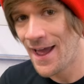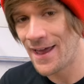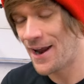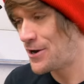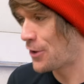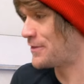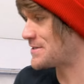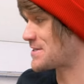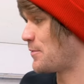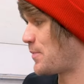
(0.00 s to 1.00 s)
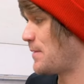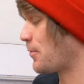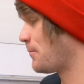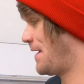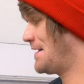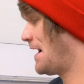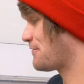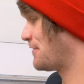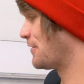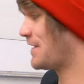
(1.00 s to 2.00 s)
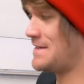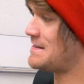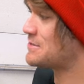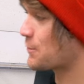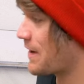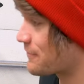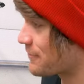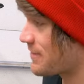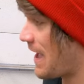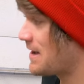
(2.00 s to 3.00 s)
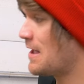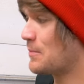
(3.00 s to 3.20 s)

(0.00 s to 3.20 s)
and I know that some people may not feel they need to wait for that